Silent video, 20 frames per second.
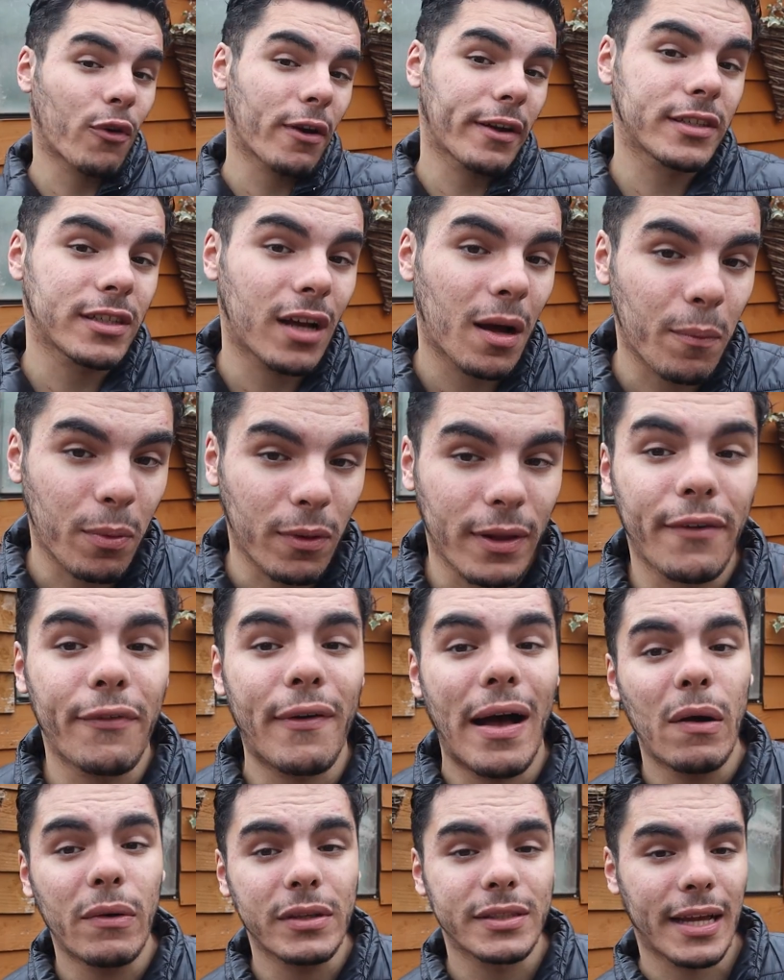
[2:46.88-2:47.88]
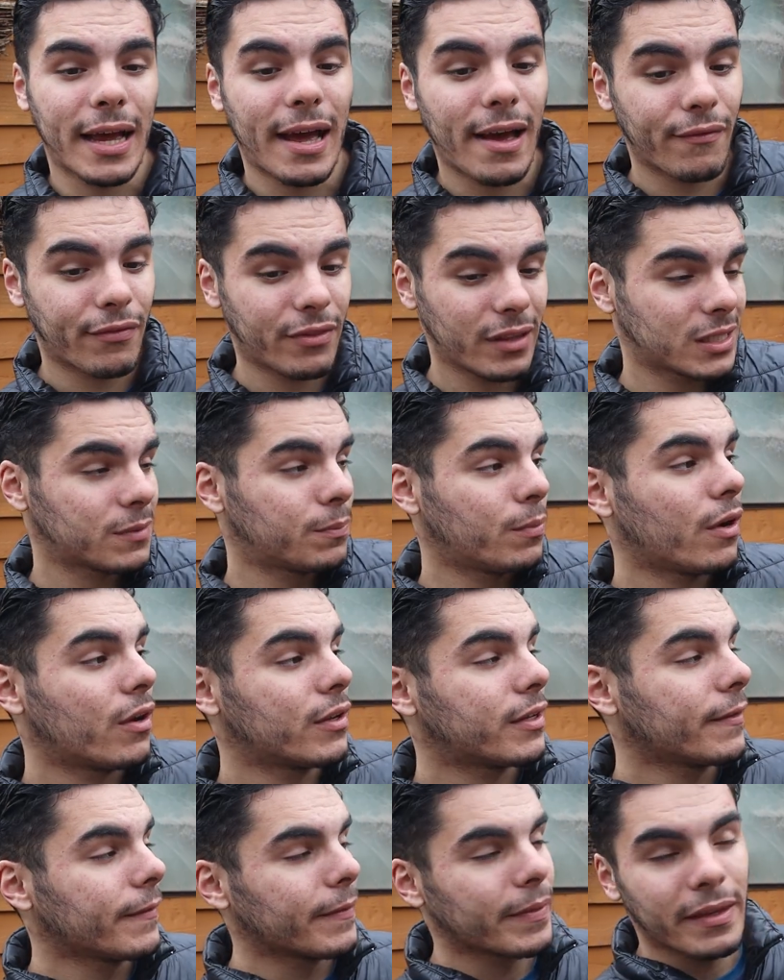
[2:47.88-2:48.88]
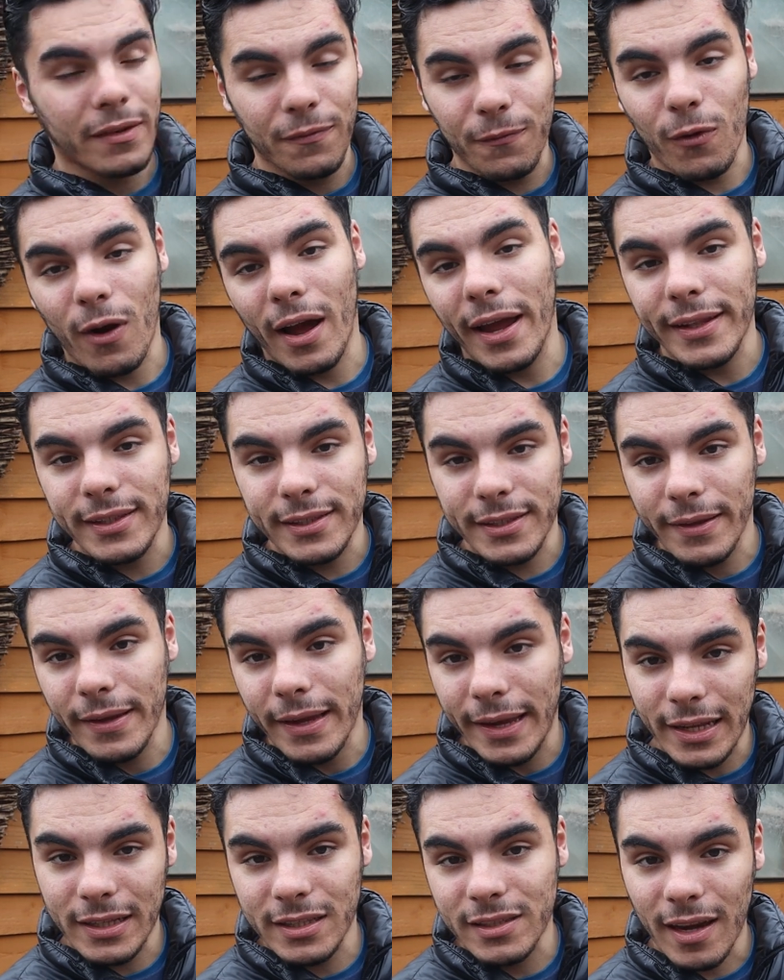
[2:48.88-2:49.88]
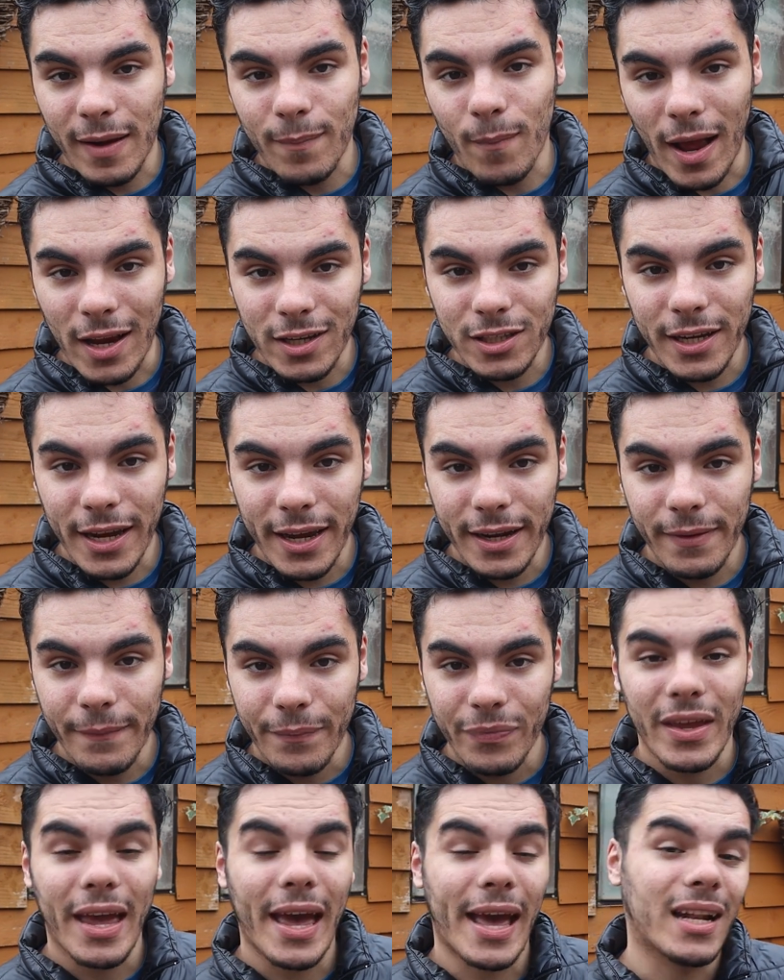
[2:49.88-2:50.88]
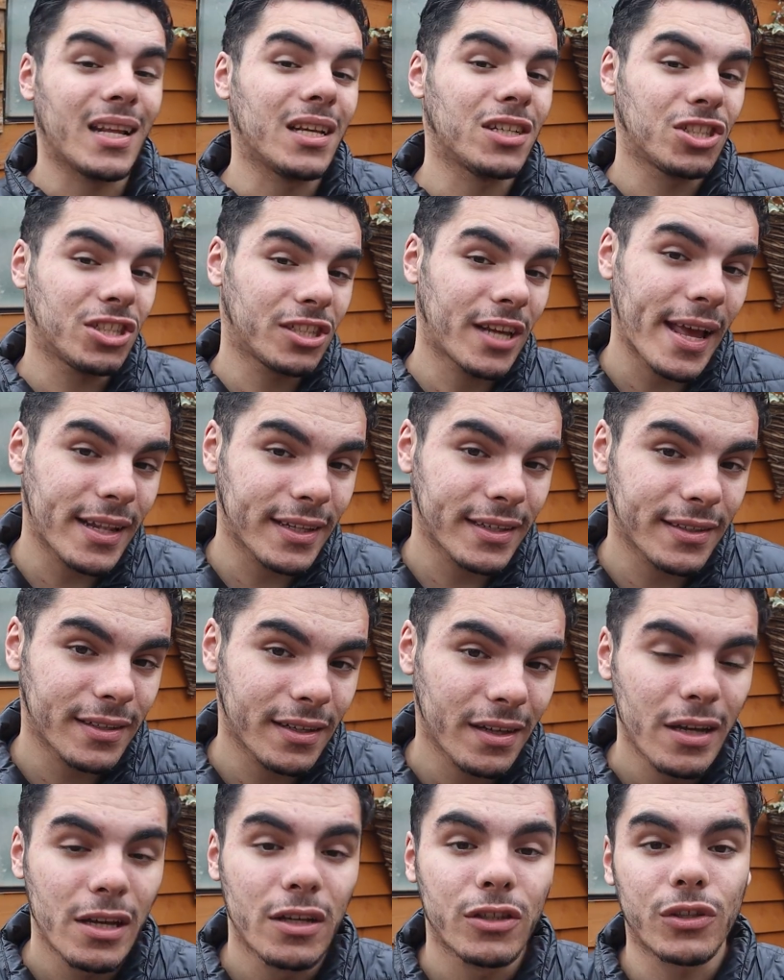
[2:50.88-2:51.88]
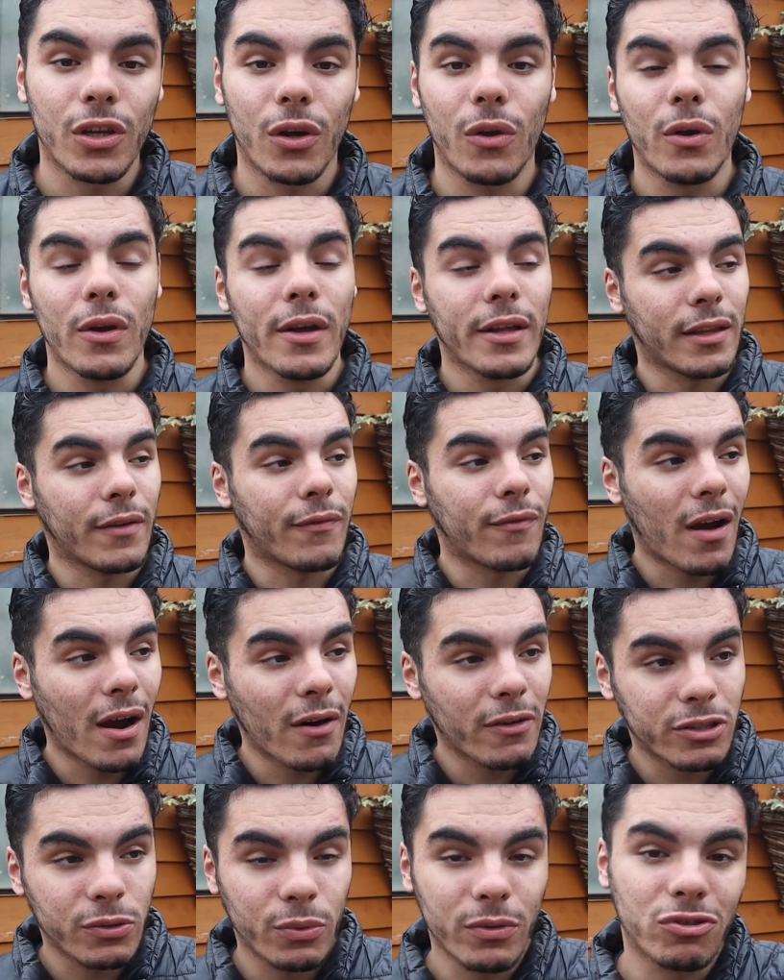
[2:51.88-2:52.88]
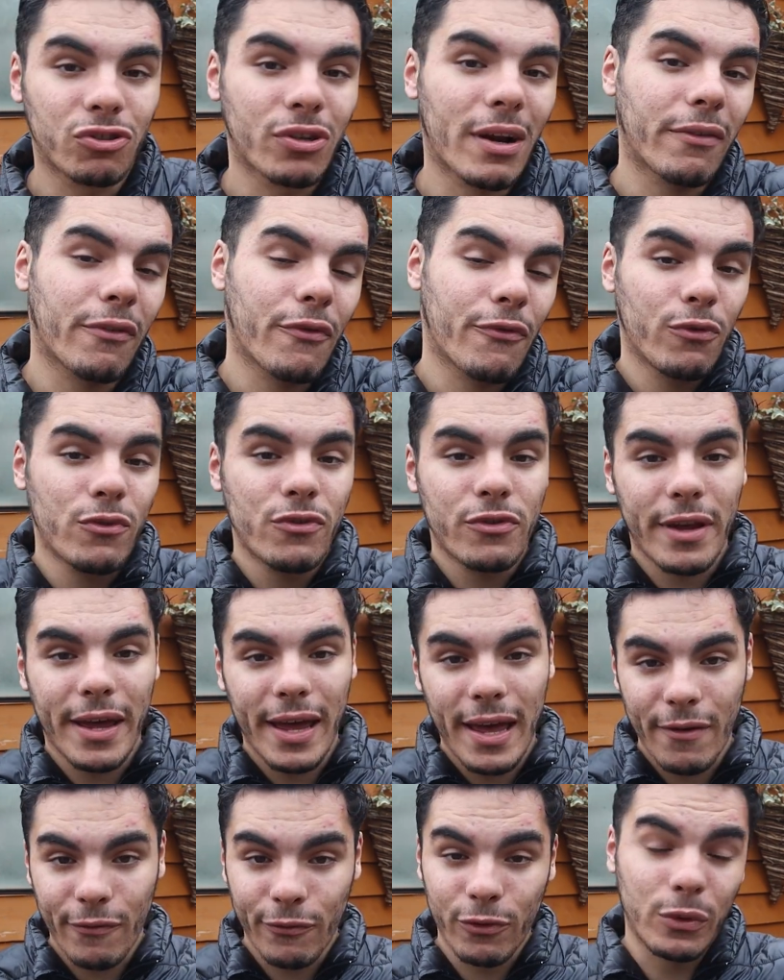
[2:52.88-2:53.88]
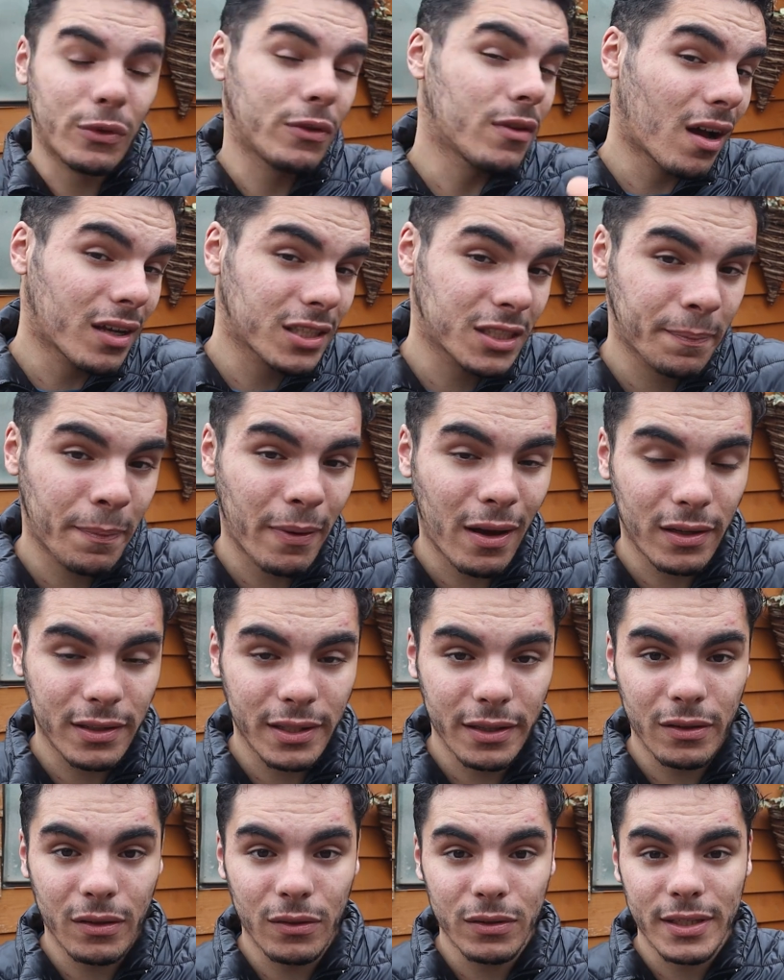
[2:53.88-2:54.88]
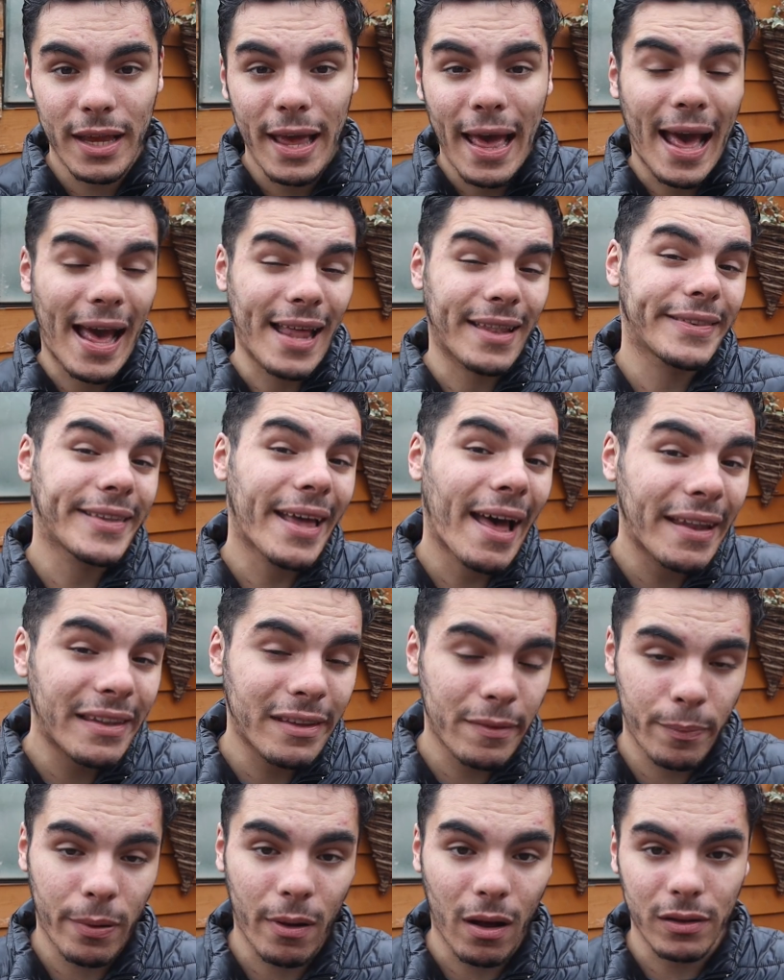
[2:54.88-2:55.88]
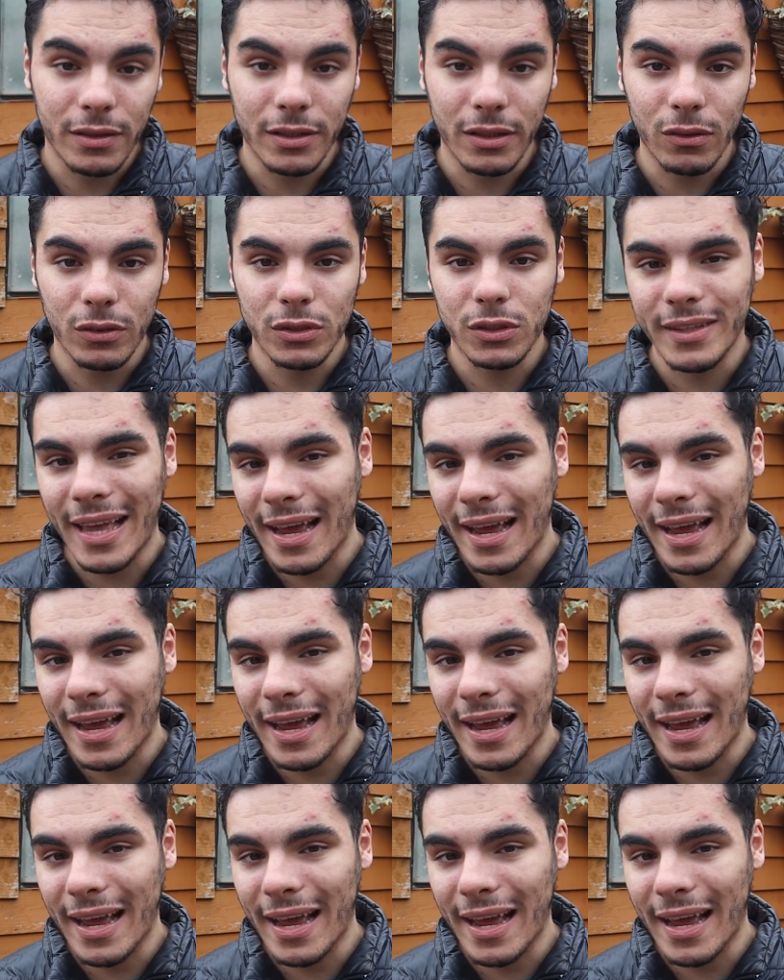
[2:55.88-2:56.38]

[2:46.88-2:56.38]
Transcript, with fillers: for example, if I was to have this bird right inside my shed and it shed it, so the virus would travel through the air, through dust particles and dander particles.